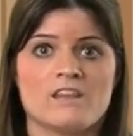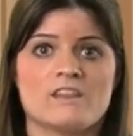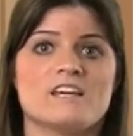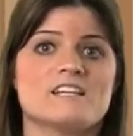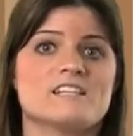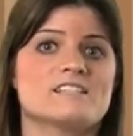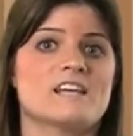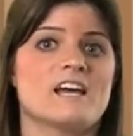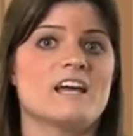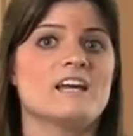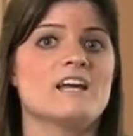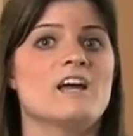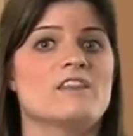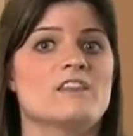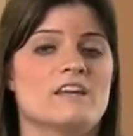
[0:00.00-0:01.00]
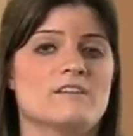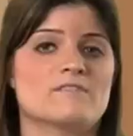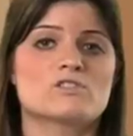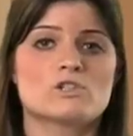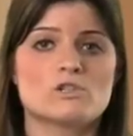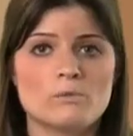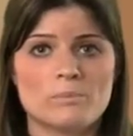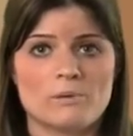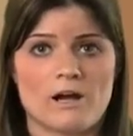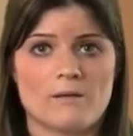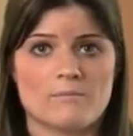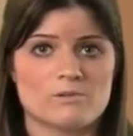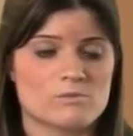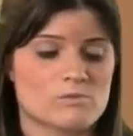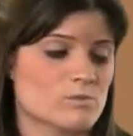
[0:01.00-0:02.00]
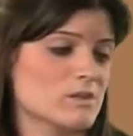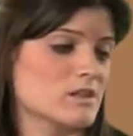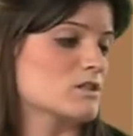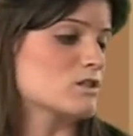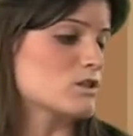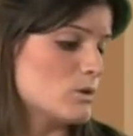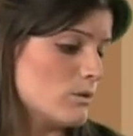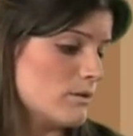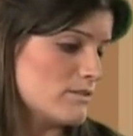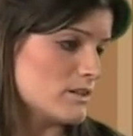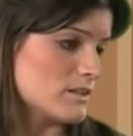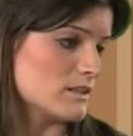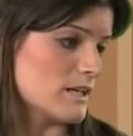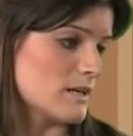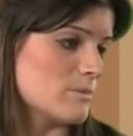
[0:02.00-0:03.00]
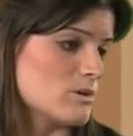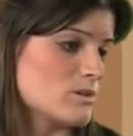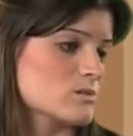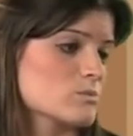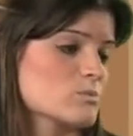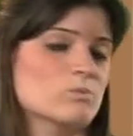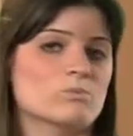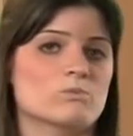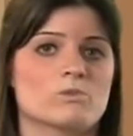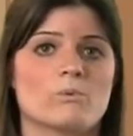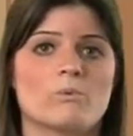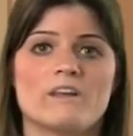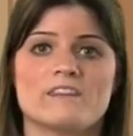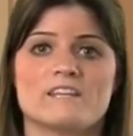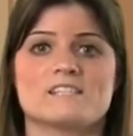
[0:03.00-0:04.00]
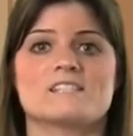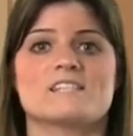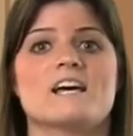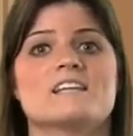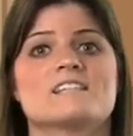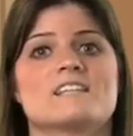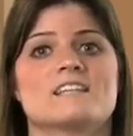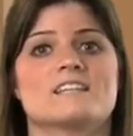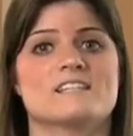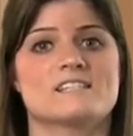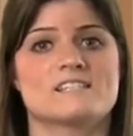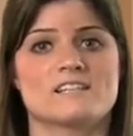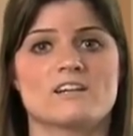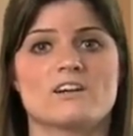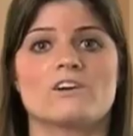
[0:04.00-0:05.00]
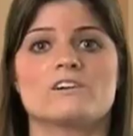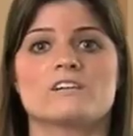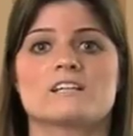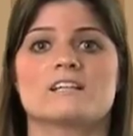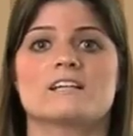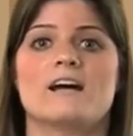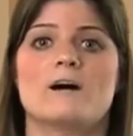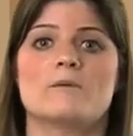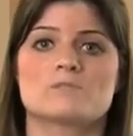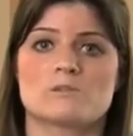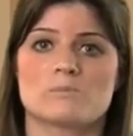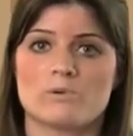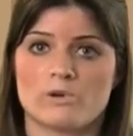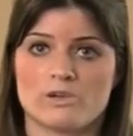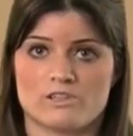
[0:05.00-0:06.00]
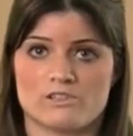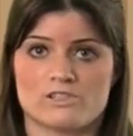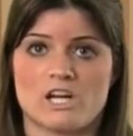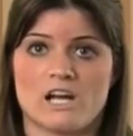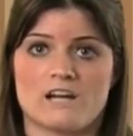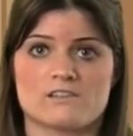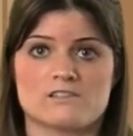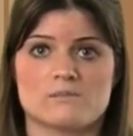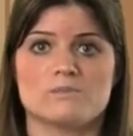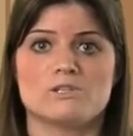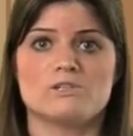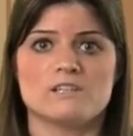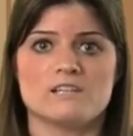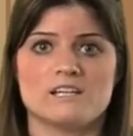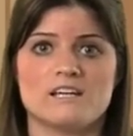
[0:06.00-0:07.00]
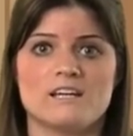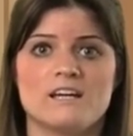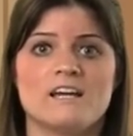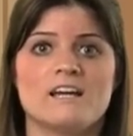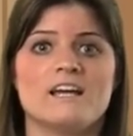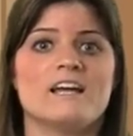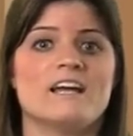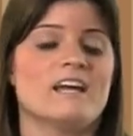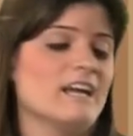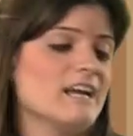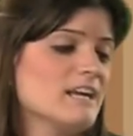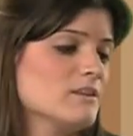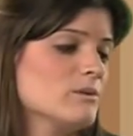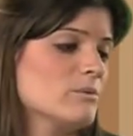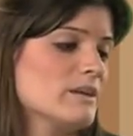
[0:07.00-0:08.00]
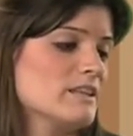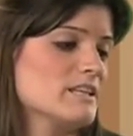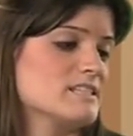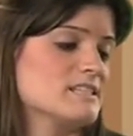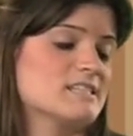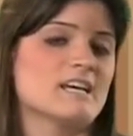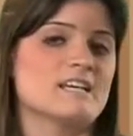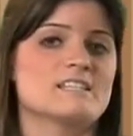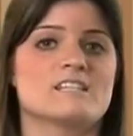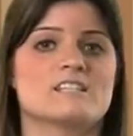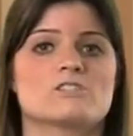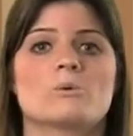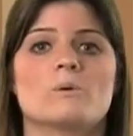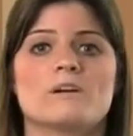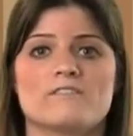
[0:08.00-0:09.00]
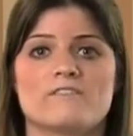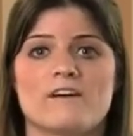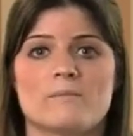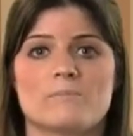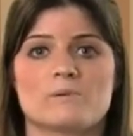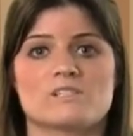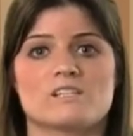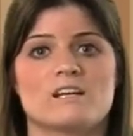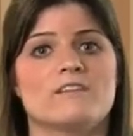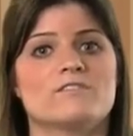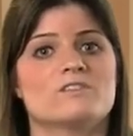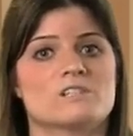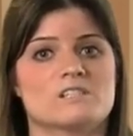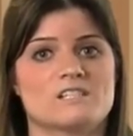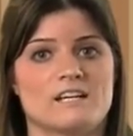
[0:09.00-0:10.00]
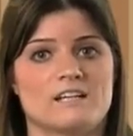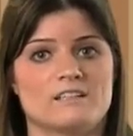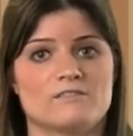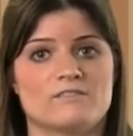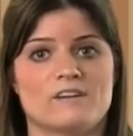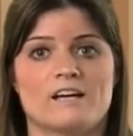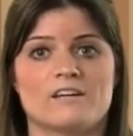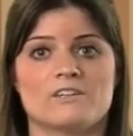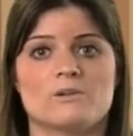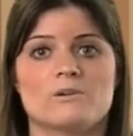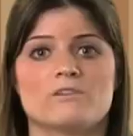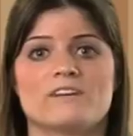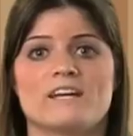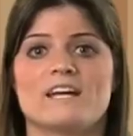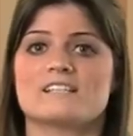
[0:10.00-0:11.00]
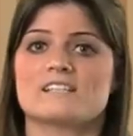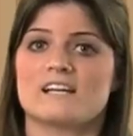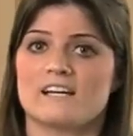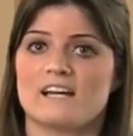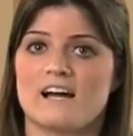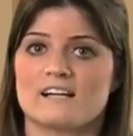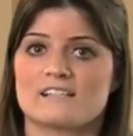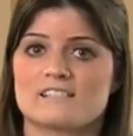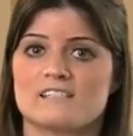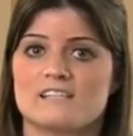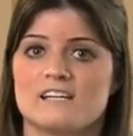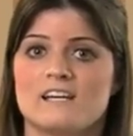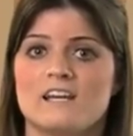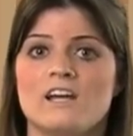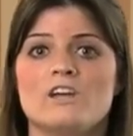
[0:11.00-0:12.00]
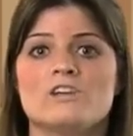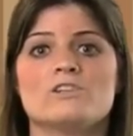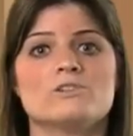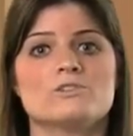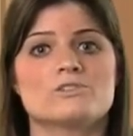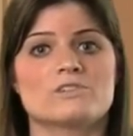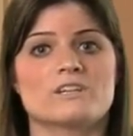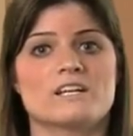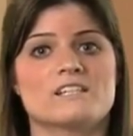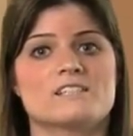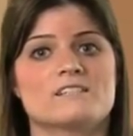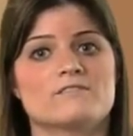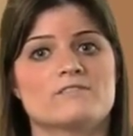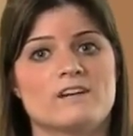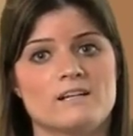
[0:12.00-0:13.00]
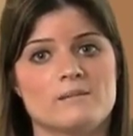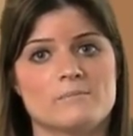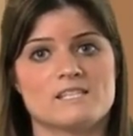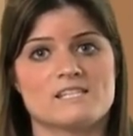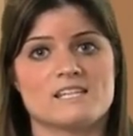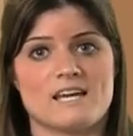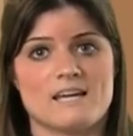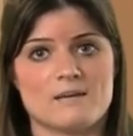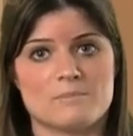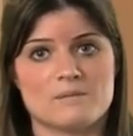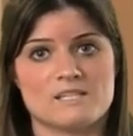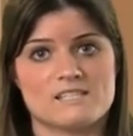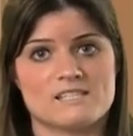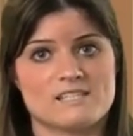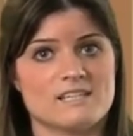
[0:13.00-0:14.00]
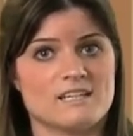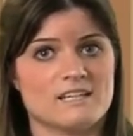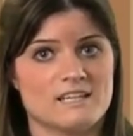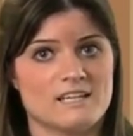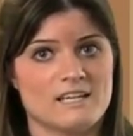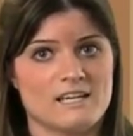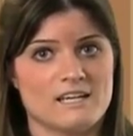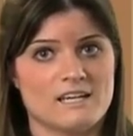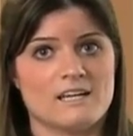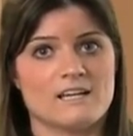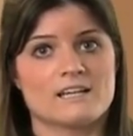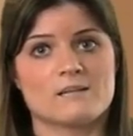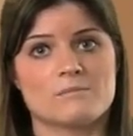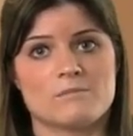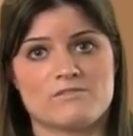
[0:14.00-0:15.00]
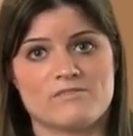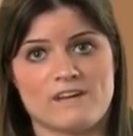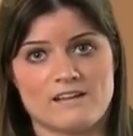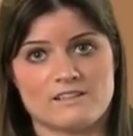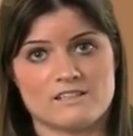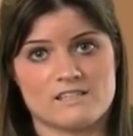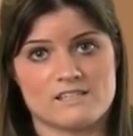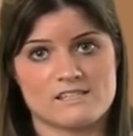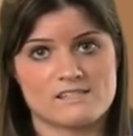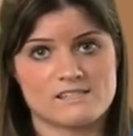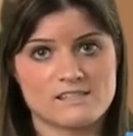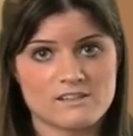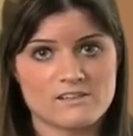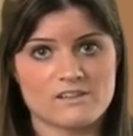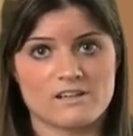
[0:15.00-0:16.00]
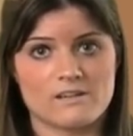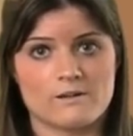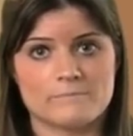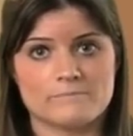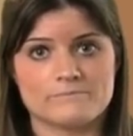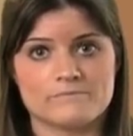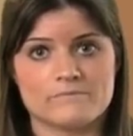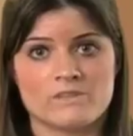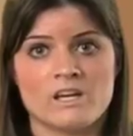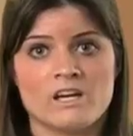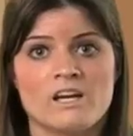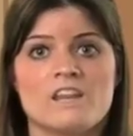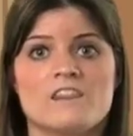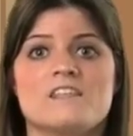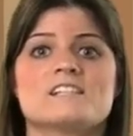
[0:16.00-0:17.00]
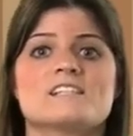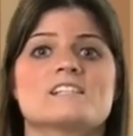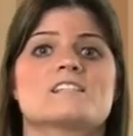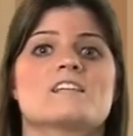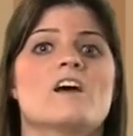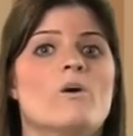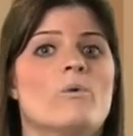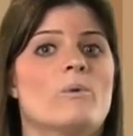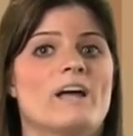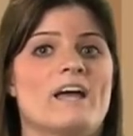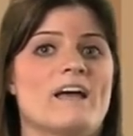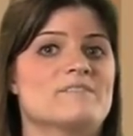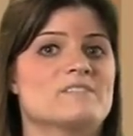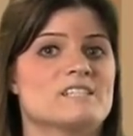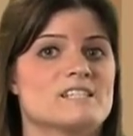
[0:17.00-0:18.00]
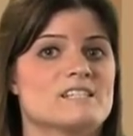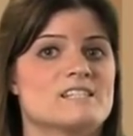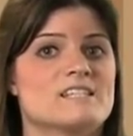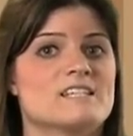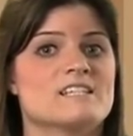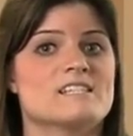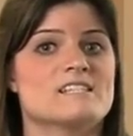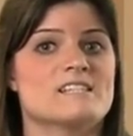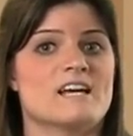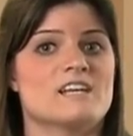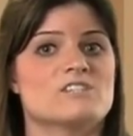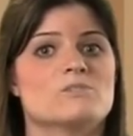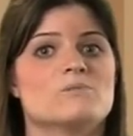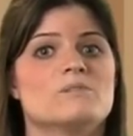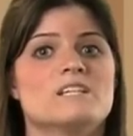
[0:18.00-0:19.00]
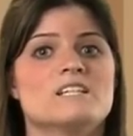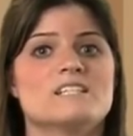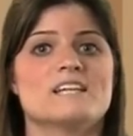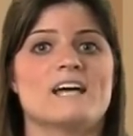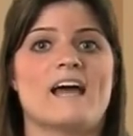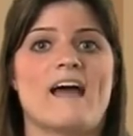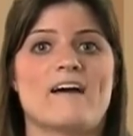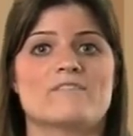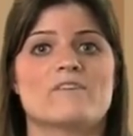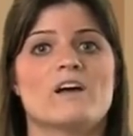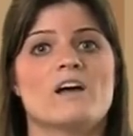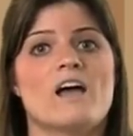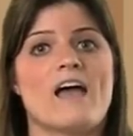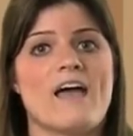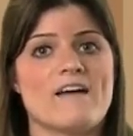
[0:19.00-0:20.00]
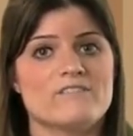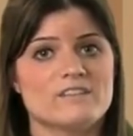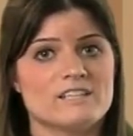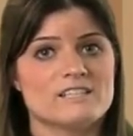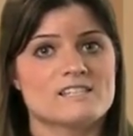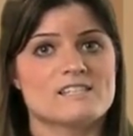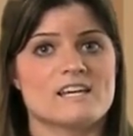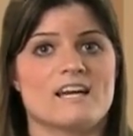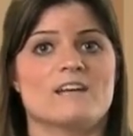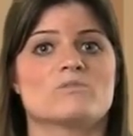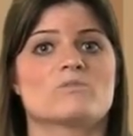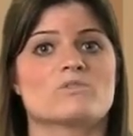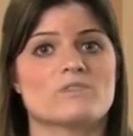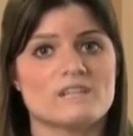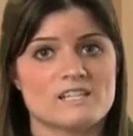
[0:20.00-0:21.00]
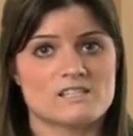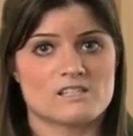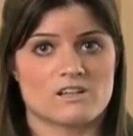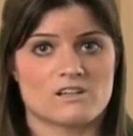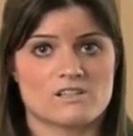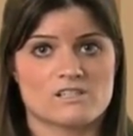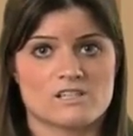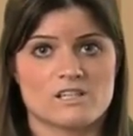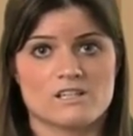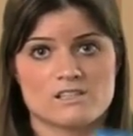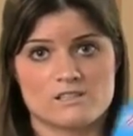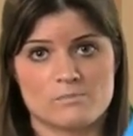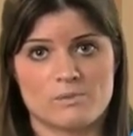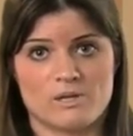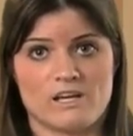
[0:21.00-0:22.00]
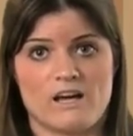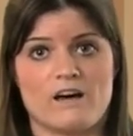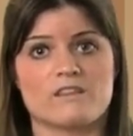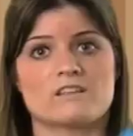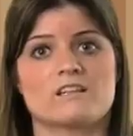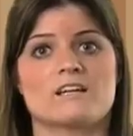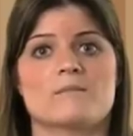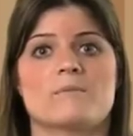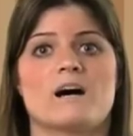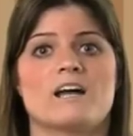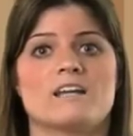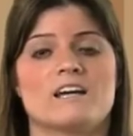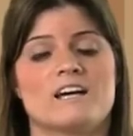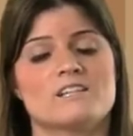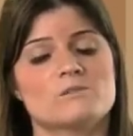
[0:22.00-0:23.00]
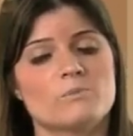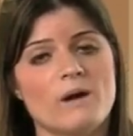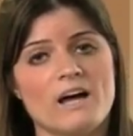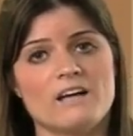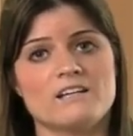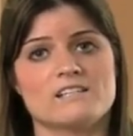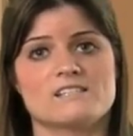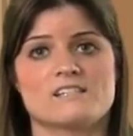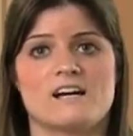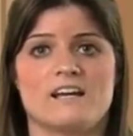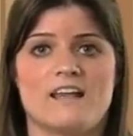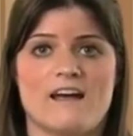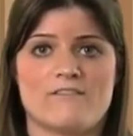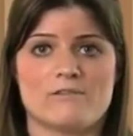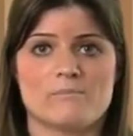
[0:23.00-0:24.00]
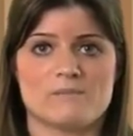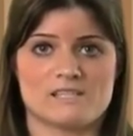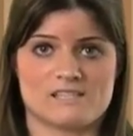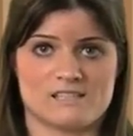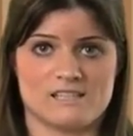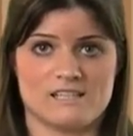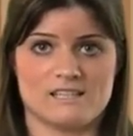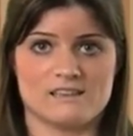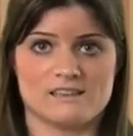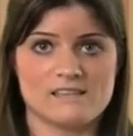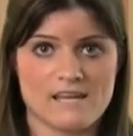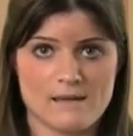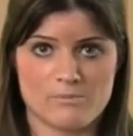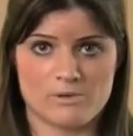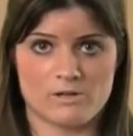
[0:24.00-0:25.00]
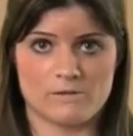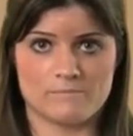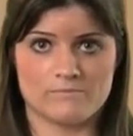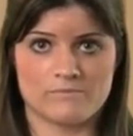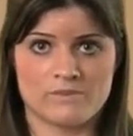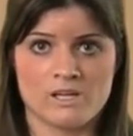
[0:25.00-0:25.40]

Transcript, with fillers: They say they have two problems with two of their labels, the one that says that this cereal can help support your child's immunity and the one that says that 25% of your daily value of antioxidant, nutrients, and vitamins A, B, C, and E can be found in this cereal. This is what FTC says you need to have evidence and research to put a health claim on, as well as not have a misleading label.